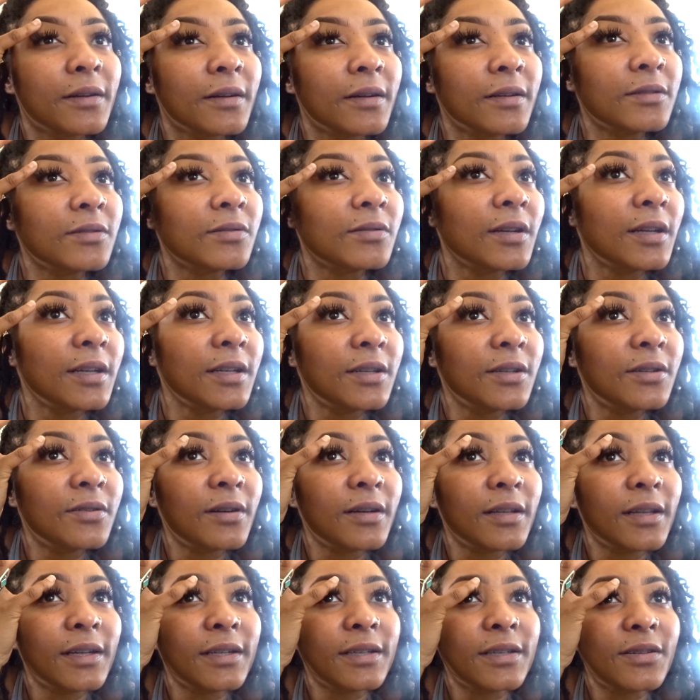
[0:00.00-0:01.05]
That's what I do.
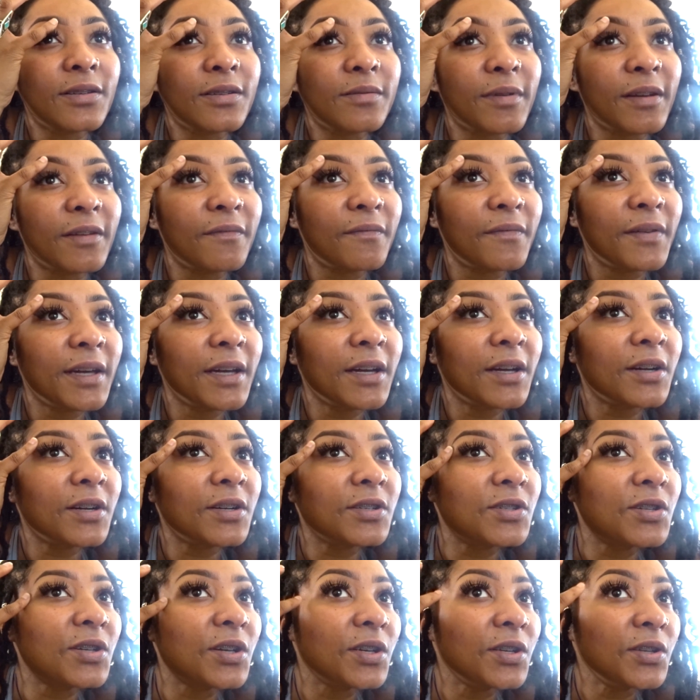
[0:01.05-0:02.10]
I like to use my
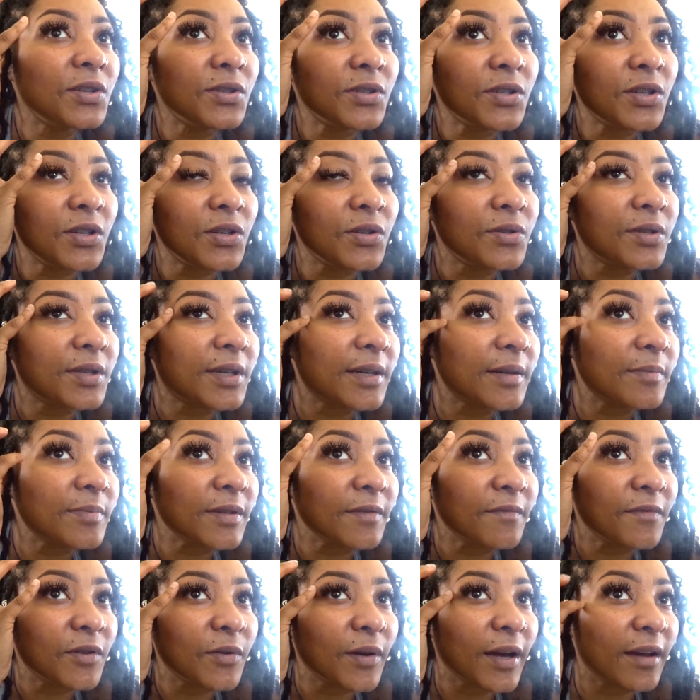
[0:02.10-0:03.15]
fingers. You can use Q-tips
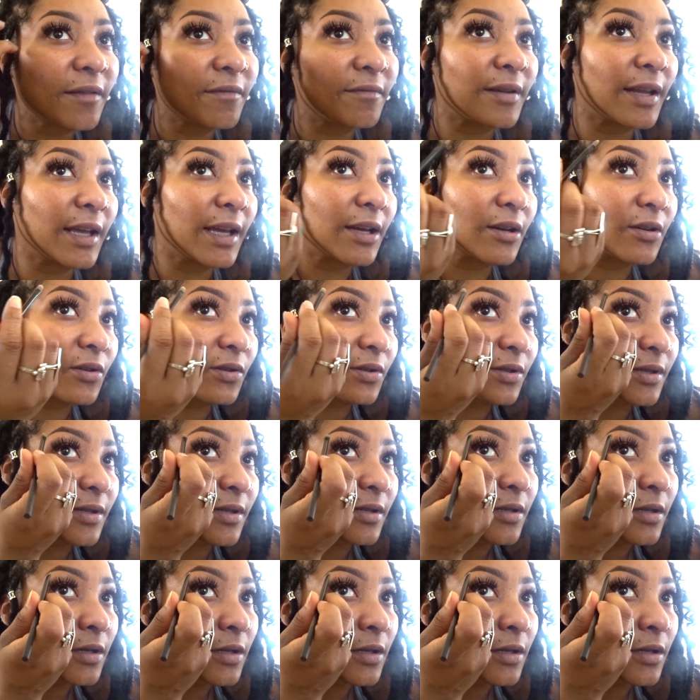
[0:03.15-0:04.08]
if you have nails.